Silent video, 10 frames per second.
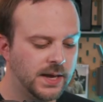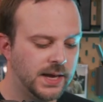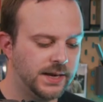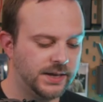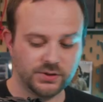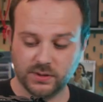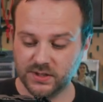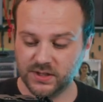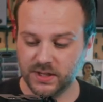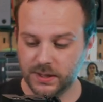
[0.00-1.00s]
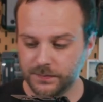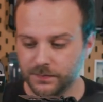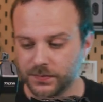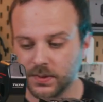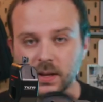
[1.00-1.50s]
And as you can see,
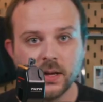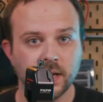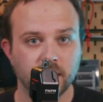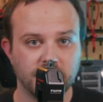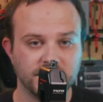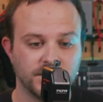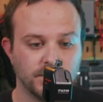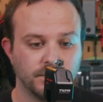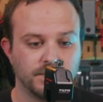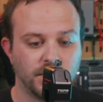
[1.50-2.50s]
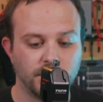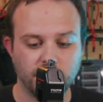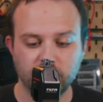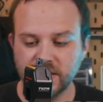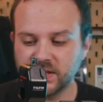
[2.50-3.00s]
let's
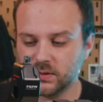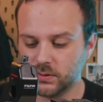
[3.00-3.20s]
throw this